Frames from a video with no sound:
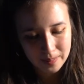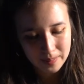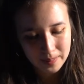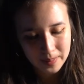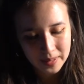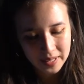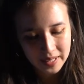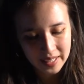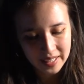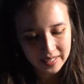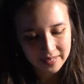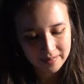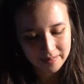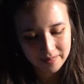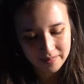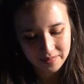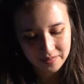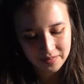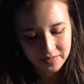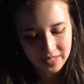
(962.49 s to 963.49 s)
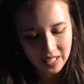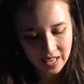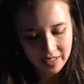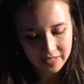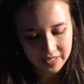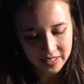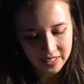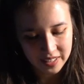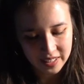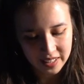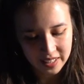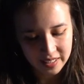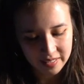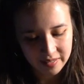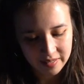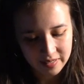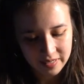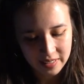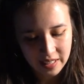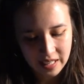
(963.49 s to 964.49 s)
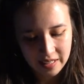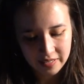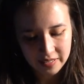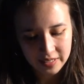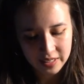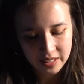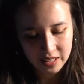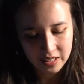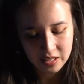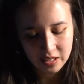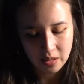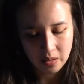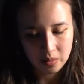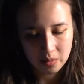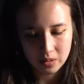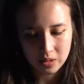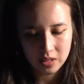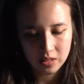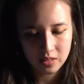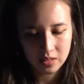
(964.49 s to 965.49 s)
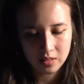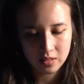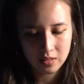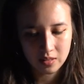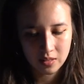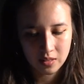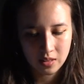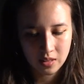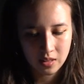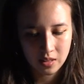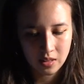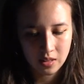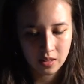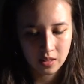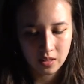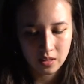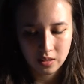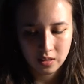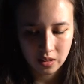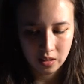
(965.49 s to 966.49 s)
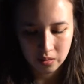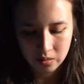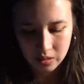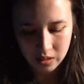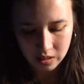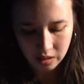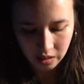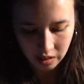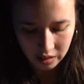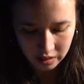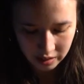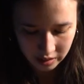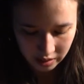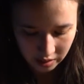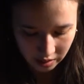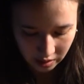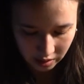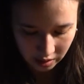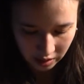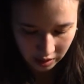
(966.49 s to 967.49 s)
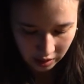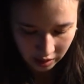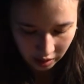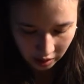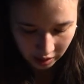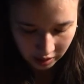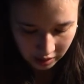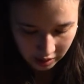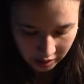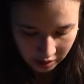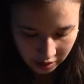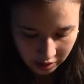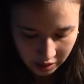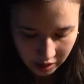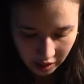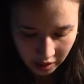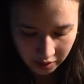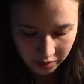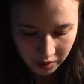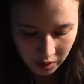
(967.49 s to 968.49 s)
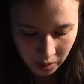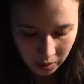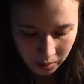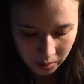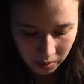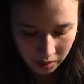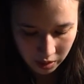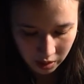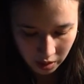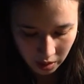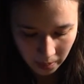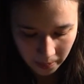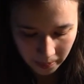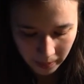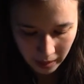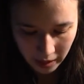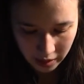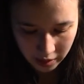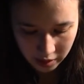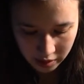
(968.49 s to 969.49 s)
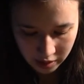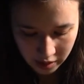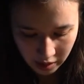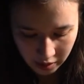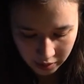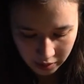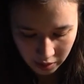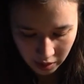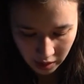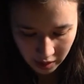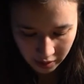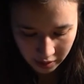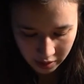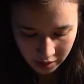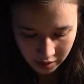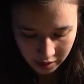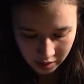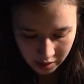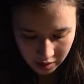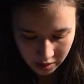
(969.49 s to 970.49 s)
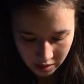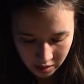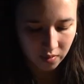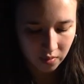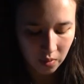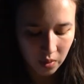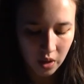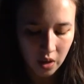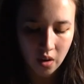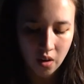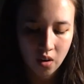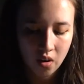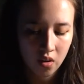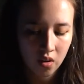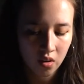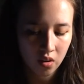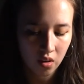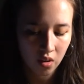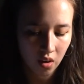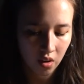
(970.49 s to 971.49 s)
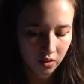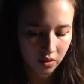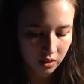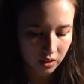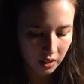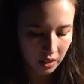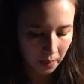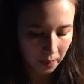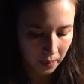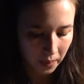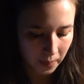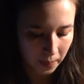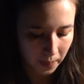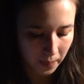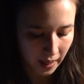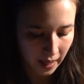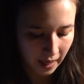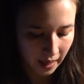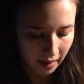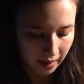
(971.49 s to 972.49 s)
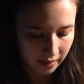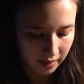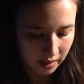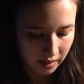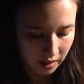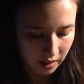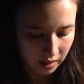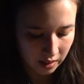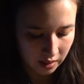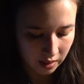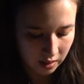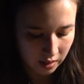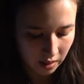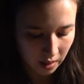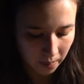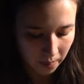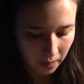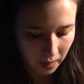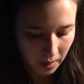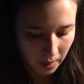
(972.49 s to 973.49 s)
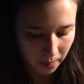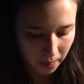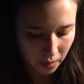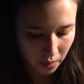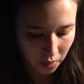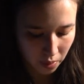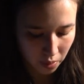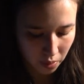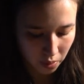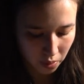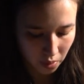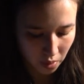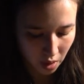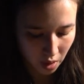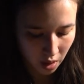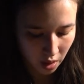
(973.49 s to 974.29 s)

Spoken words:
But yeah, definitely don't dishearten yourself. Don't compare yourself to others. We're all on separate paths, and some people who